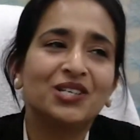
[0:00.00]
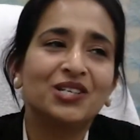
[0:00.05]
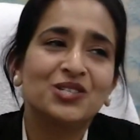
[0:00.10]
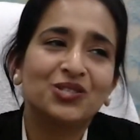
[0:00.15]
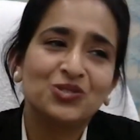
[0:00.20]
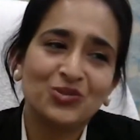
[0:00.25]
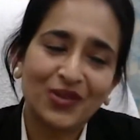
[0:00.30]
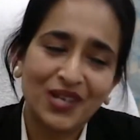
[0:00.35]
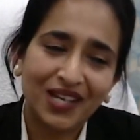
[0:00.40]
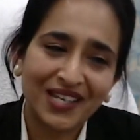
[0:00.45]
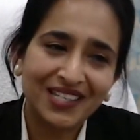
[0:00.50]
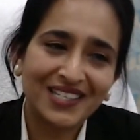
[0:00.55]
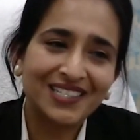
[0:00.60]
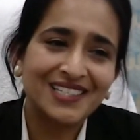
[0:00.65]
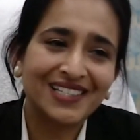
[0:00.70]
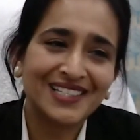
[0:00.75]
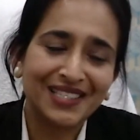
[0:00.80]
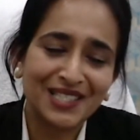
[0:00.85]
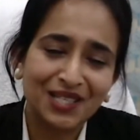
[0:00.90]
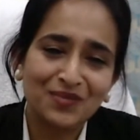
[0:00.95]
So I
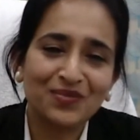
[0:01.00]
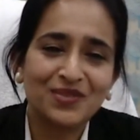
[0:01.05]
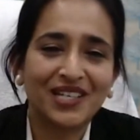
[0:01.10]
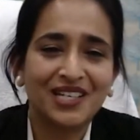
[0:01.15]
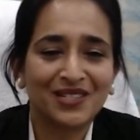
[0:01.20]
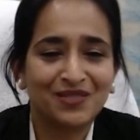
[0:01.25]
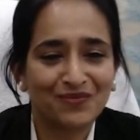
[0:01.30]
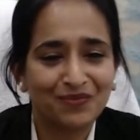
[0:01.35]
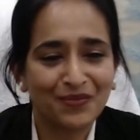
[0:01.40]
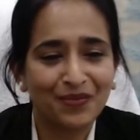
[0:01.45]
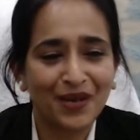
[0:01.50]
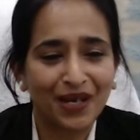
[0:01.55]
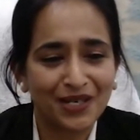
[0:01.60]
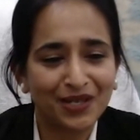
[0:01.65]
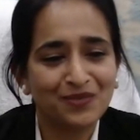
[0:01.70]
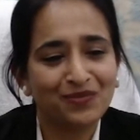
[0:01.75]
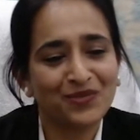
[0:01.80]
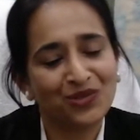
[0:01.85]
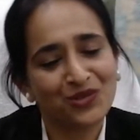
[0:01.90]
tell them that, madam,